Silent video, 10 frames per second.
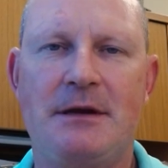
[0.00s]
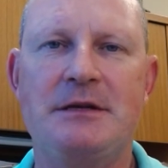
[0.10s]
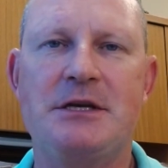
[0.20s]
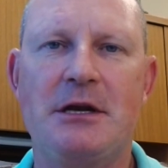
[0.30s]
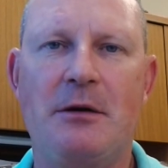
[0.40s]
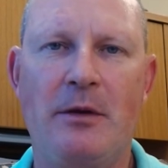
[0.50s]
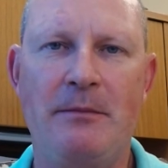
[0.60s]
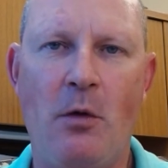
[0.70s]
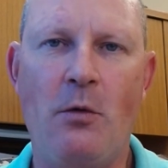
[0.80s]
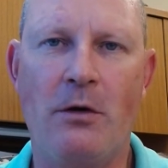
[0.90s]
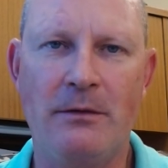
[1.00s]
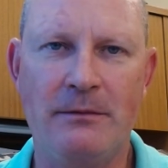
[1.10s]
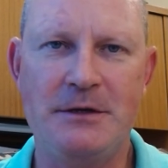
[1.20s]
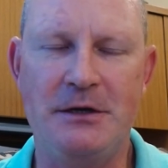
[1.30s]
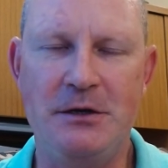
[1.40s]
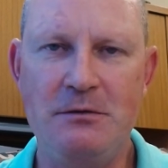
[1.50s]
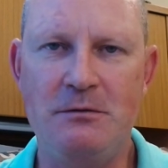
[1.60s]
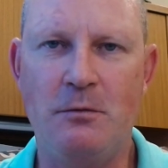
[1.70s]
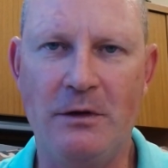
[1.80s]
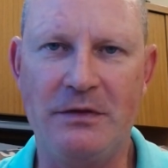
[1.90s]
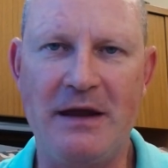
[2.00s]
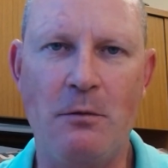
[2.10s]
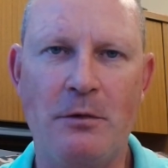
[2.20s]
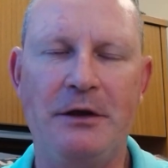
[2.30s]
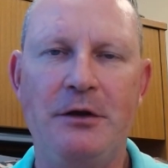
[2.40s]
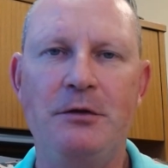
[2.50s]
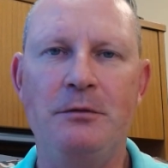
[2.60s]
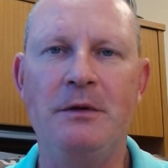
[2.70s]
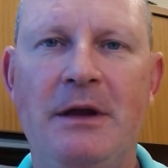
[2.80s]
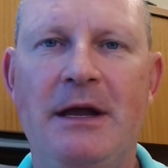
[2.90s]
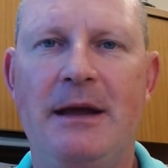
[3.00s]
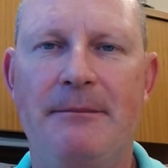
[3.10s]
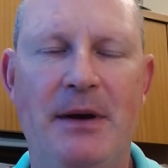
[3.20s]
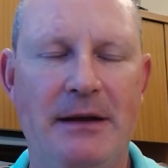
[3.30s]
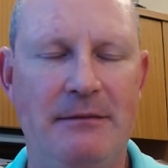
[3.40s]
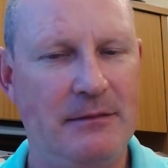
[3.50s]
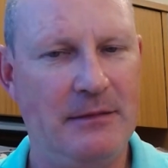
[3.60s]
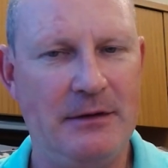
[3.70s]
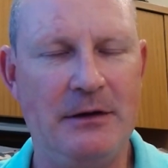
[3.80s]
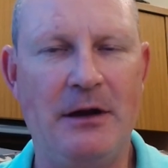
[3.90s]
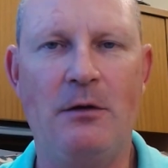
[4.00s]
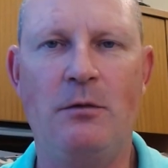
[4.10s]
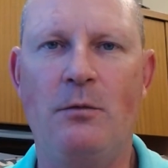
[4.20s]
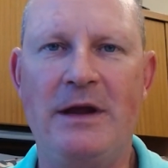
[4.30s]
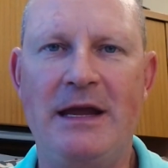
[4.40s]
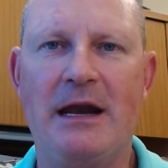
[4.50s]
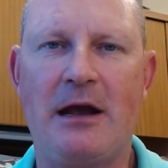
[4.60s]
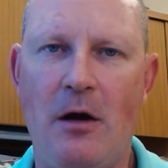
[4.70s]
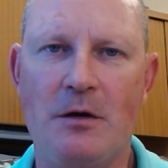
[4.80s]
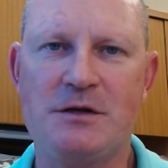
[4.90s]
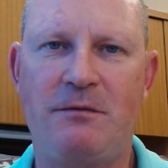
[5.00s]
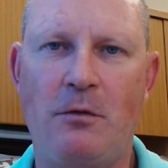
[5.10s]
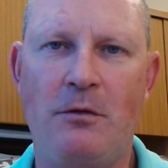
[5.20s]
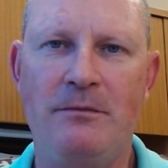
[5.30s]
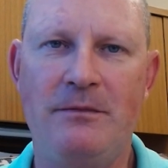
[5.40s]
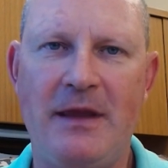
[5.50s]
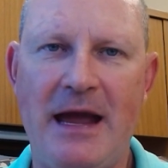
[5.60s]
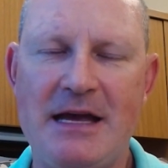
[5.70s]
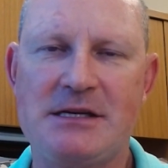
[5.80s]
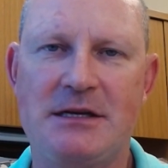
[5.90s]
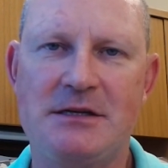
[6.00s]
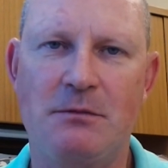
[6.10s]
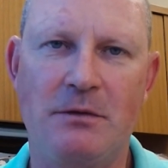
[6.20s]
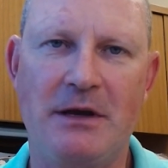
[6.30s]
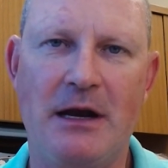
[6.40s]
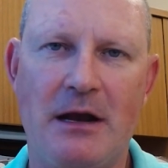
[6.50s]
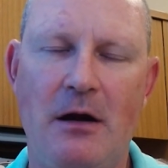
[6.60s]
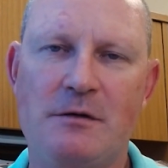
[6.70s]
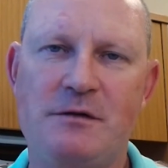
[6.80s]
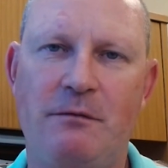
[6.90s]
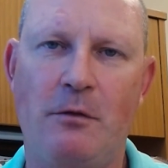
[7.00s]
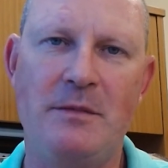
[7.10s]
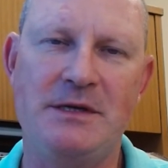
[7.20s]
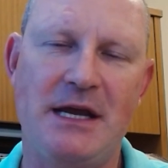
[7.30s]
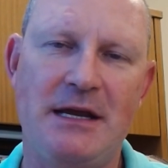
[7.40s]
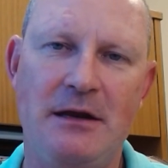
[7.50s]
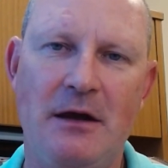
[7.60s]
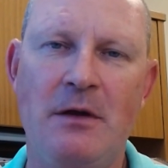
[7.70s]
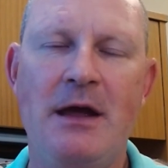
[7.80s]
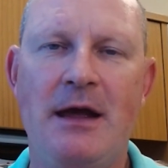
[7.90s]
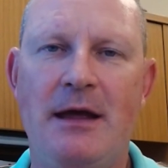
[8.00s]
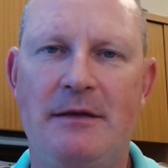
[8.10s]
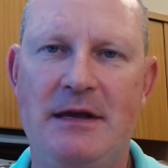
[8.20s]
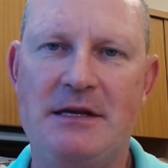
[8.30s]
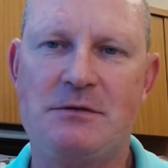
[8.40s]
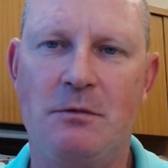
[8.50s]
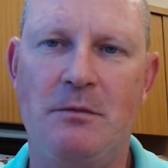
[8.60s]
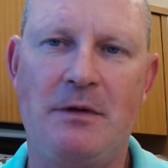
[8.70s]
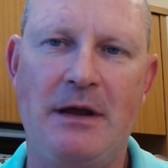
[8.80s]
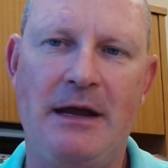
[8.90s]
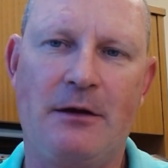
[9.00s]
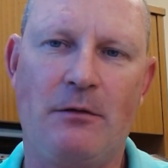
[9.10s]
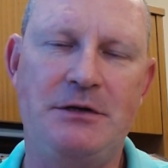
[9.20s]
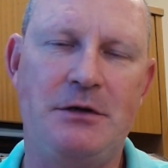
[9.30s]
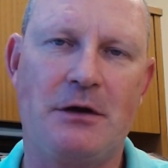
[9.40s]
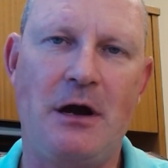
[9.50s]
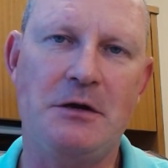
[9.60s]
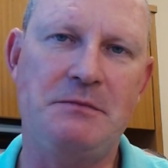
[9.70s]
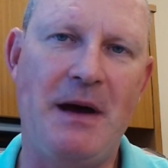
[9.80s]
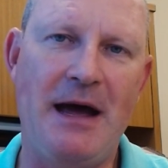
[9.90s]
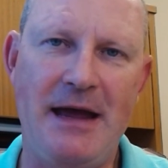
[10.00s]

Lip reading: considerably more to do what they want to do, but we get a cost for them. They ask us and we'll get a cost for them and say, this will increase your cost by